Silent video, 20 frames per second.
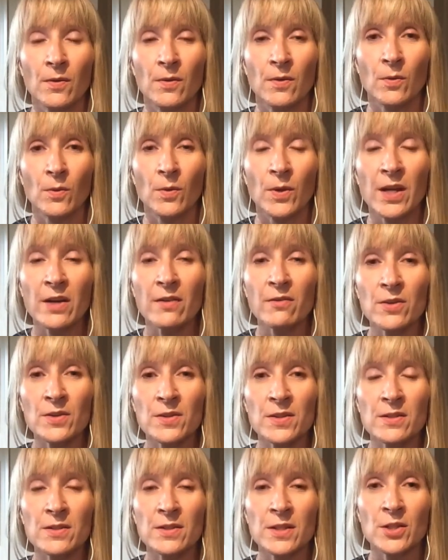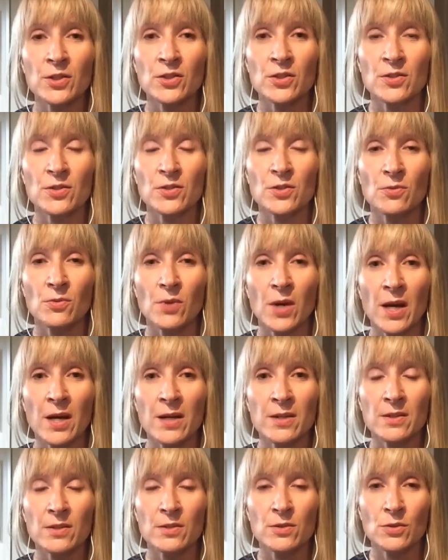whatever sensations
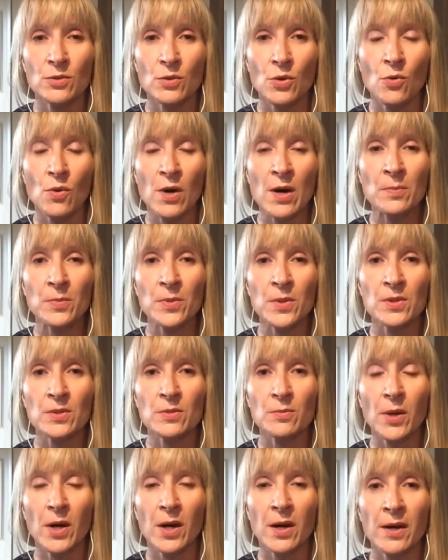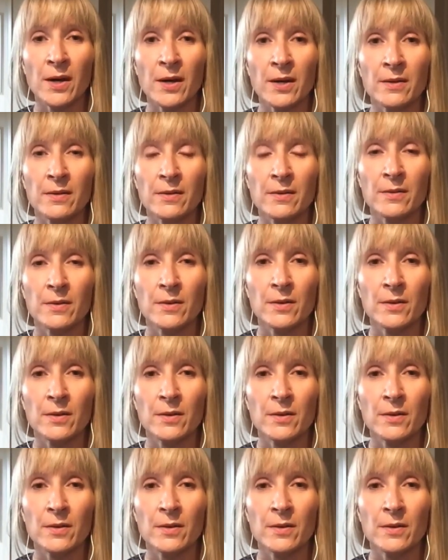arise as you go up the spine.